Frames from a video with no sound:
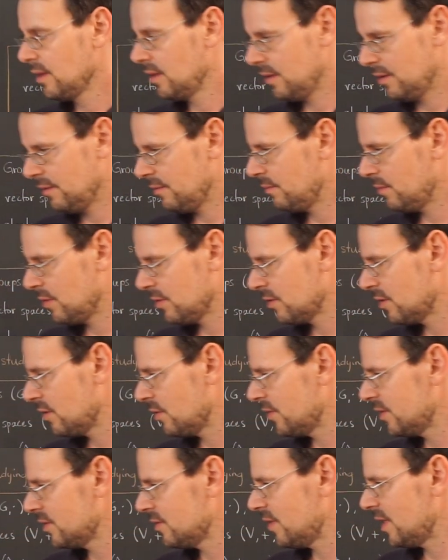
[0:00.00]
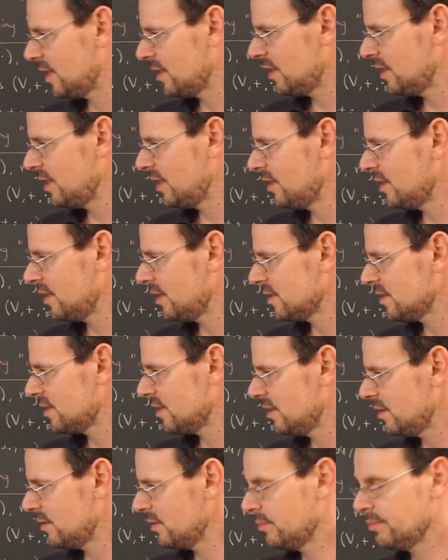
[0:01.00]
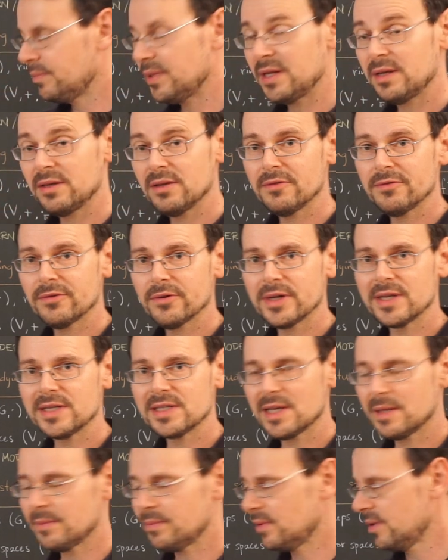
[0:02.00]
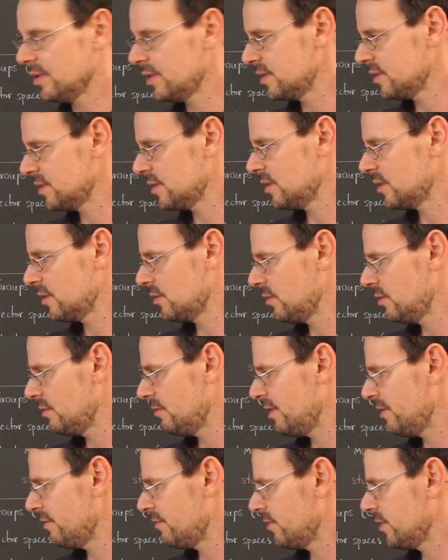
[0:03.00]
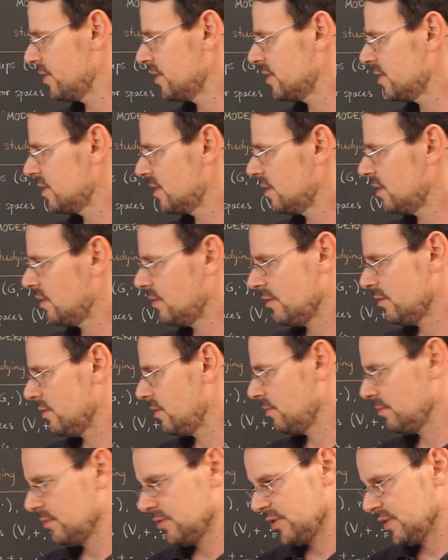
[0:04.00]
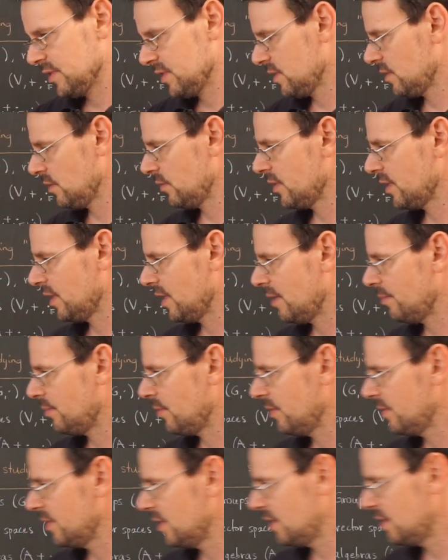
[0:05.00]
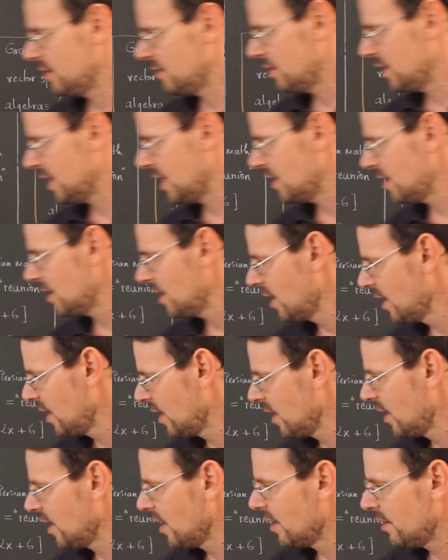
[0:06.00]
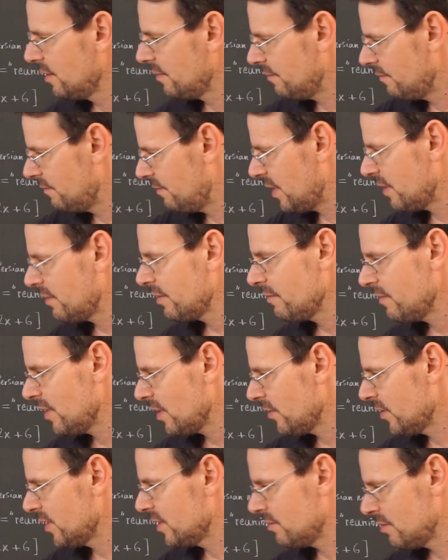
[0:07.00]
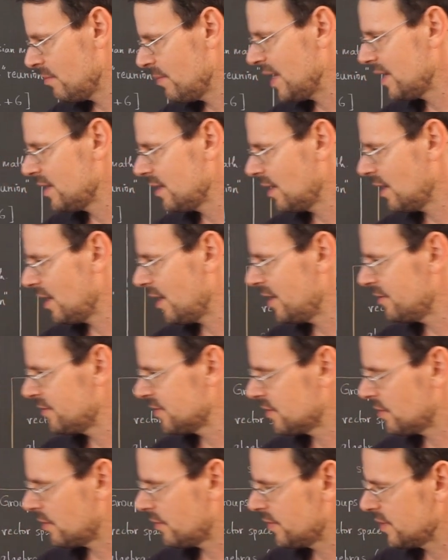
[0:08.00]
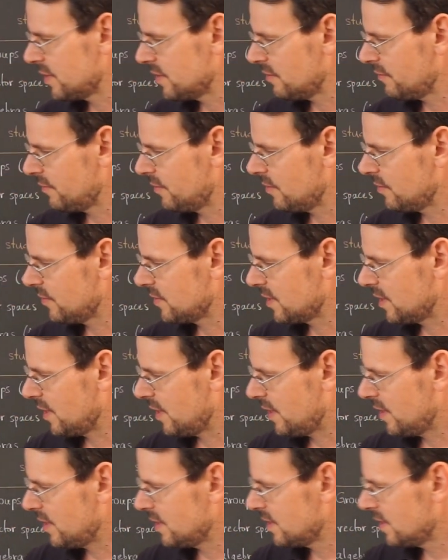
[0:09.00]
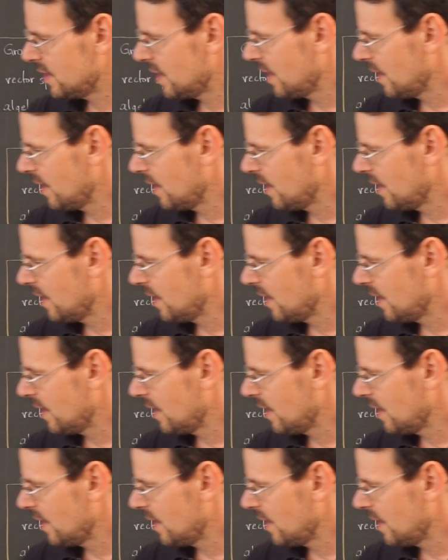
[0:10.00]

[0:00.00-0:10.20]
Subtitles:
I won't go into any details here. Pinter, for example, is a good reference, or just look it up on the internet. Very, very dramatic life stories of those guys.